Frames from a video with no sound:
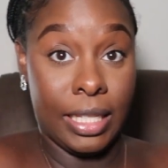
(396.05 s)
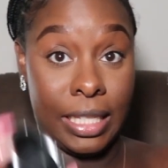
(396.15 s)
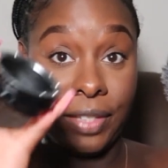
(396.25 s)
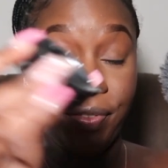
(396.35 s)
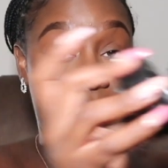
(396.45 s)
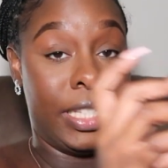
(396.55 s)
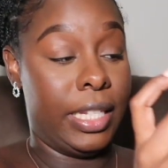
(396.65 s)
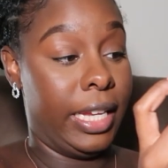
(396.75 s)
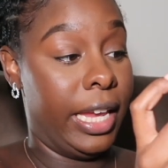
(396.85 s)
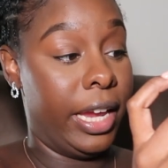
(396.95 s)
This fits into
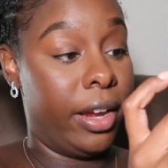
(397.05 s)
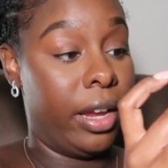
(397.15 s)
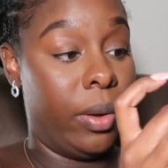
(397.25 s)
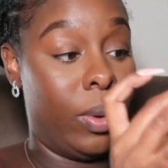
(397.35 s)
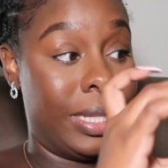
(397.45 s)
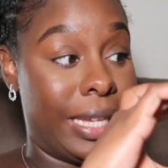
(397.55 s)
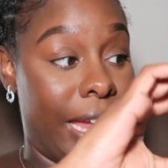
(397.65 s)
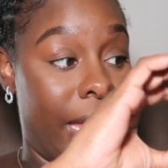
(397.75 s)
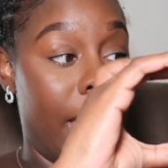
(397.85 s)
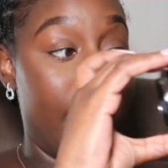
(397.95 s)
here, and once
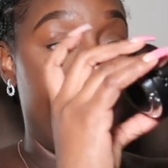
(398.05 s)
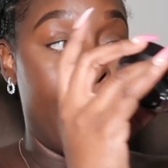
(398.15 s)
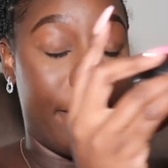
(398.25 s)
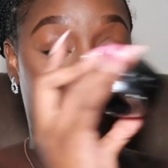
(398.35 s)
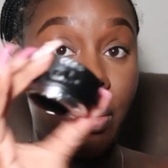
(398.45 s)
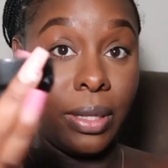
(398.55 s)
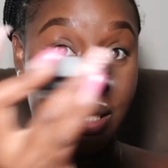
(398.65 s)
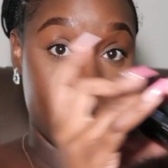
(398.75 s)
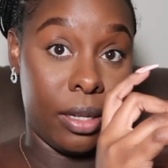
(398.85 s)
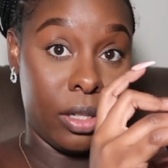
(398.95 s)
I mount
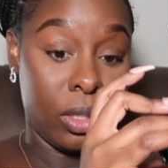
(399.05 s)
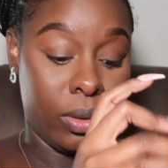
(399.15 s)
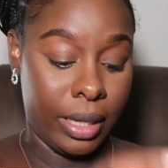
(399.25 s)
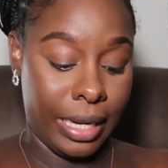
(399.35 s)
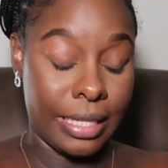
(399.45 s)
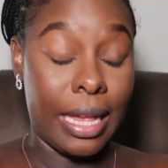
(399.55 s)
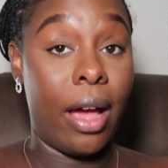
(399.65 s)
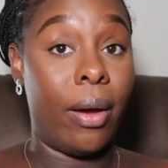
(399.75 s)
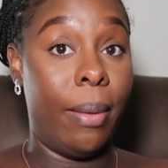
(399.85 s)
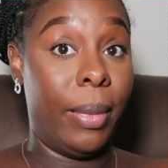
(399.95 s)
this onto it, that's
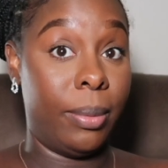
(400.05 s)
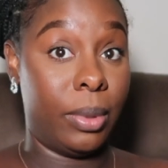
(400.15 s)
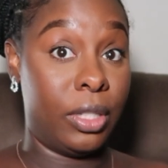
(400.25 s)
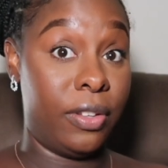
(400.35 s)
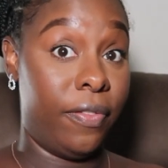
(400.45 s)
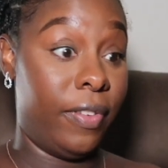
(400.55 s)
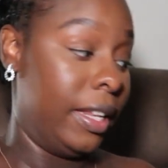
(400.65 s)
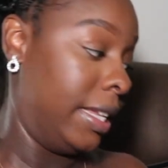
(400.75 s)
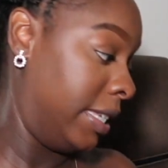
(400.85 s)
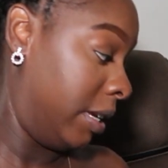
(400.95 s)
how I'm able to fit
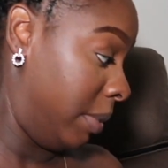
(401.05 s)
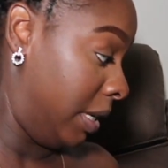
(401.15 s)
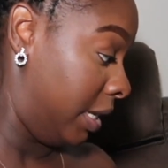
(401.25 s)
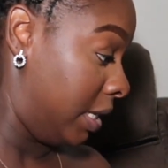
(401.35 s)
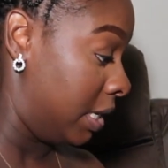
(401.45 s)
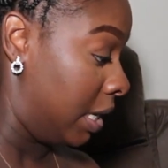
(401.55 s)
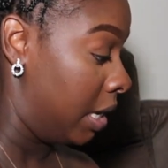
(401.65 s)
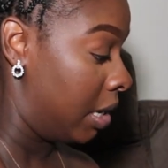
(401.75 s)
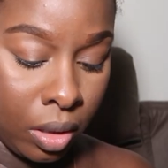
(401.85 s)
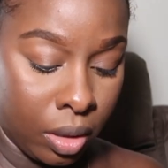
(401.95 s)
the Sigma lens.
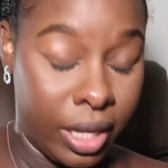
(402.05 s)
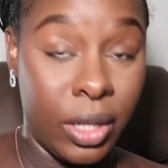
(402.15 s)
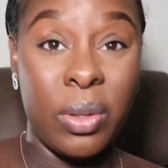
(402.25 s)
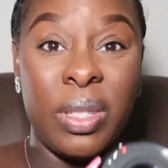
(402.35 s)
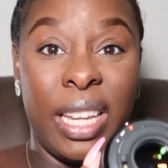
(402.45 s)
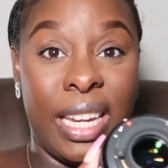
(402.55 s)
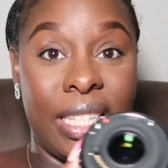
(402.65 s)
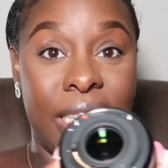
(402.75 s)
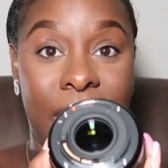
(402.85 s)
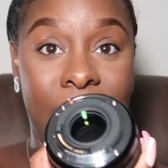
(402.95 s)
They do say not
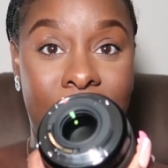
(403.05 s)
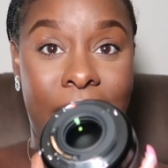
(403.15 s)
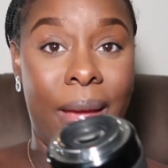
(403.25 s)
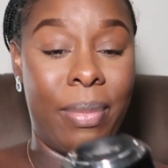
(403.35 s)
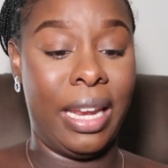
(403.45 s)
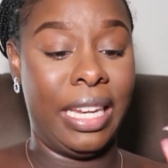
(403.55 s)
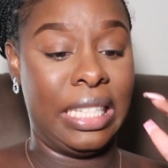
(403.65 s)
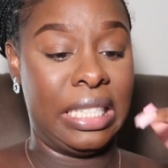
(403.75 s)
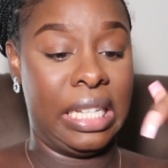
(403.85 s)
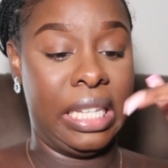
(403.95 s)
to clean that, but I need
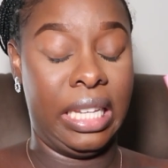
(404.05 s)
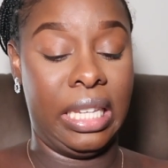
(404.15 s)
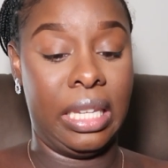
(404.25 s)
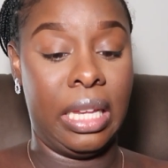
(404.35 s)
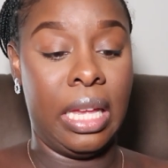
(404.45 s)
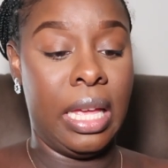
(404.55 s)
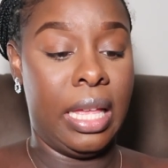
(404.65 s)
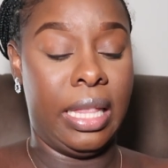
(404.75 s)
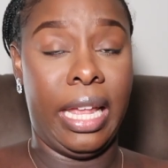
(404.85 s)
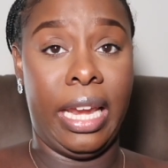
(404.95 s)
to clean
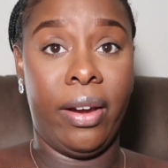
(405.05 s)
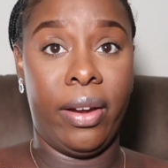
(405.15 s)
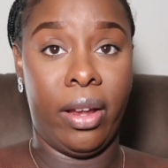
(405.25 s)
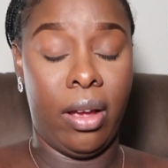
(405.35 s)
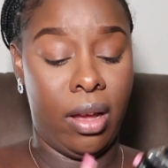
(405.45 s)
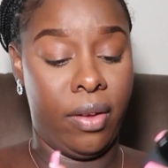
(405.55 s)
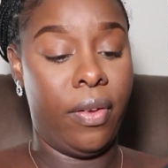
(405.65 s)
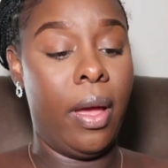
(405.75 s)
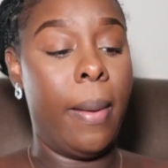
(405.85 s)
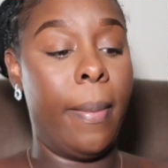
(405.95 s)
that area off.
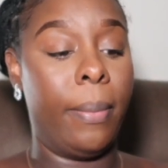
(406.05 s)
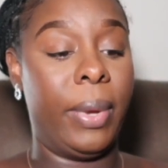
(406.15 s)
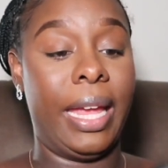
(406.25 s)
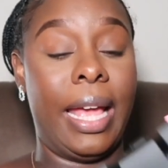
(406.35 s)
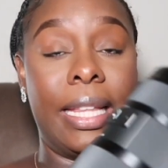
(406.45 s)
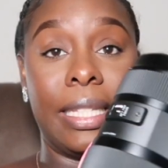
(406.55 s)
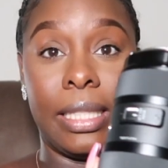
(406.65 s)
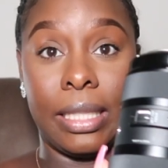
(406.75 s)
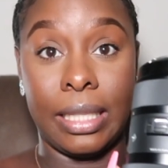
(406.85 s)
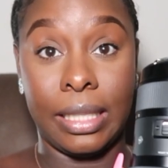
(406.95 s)
But yeah, this
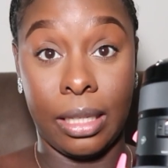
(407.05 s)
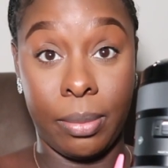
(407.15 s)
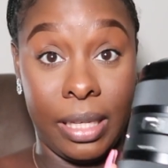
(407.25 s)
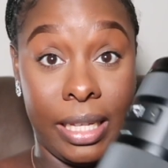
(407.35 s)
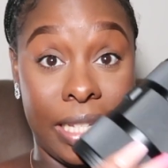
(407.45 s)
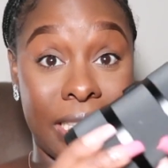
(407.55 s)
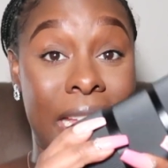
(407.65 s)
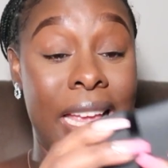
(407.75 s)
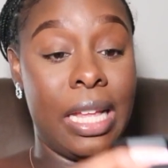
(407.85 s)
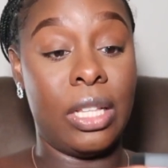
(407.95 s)
is the Sigma lens.
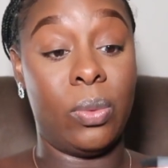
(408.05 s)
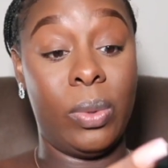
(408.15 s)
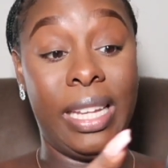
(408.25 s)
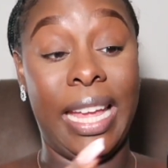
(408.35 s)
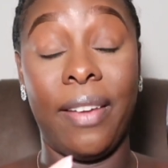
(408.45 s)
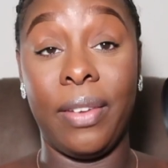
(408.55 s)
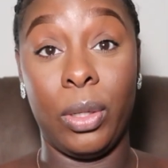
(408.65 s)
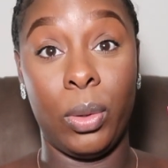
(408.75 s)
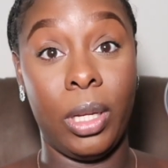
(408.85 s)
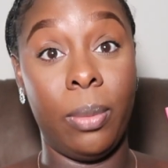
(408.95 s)
It's really heavy
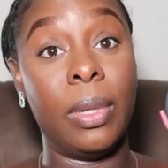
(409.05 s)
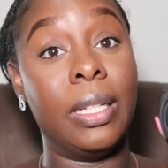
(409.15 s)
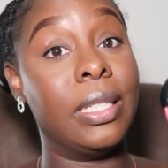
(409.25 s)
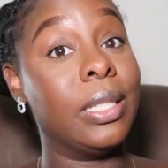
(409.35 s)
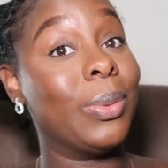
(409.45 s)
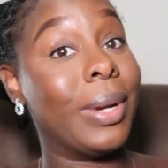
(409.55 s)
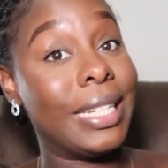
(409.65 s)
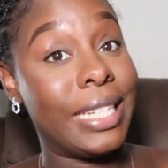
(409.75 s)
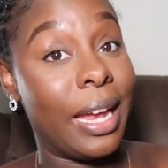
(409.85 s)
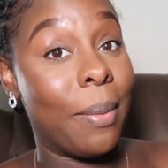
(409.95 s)
duty, but this is what I
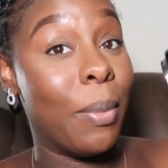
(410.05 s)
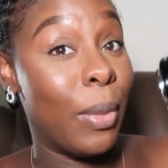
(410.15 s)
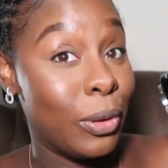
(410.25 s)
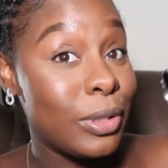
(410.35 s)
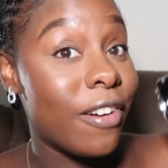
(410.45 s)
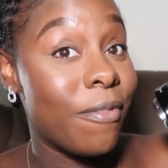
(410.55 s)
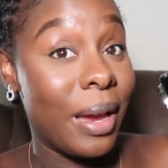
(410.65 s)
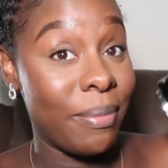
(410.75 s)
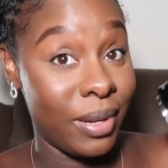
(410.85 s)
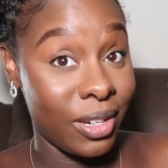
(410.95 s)
take most of my
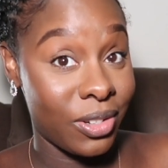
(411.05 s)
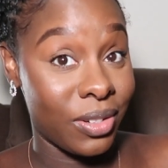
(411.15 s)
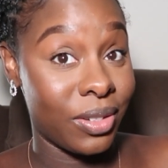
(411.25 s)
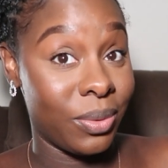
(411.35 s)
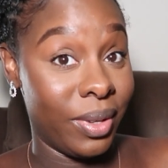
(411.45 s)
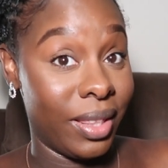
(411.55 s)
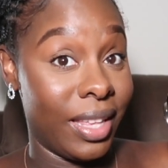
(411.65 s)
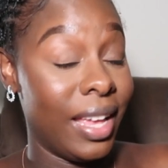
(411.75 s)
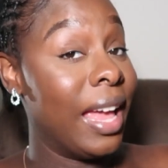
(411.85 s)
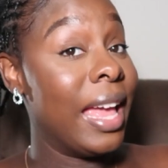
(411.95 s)
pictures with.
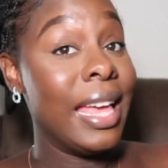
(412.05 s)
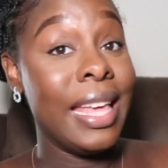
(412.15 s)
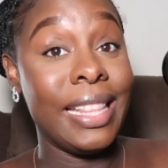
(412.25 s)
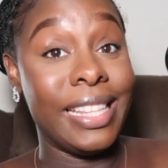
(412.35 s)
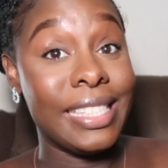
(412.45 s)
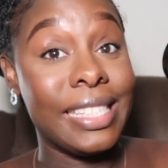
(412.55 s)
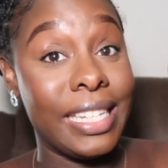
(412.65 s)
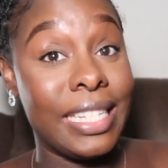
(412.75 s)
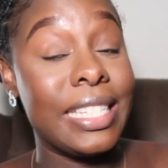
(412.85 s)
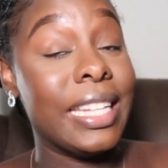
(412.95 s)
This
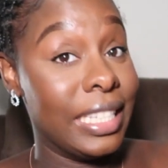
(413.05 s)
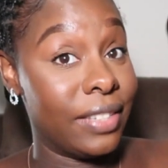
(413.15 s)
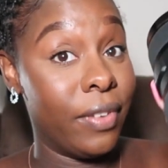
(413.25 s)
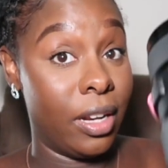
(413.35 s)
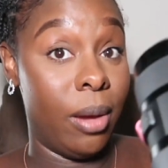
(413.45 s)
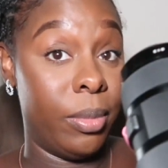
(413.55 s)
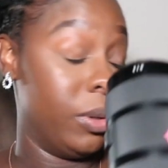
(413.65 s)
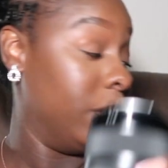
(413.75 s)
lens is phenomenal.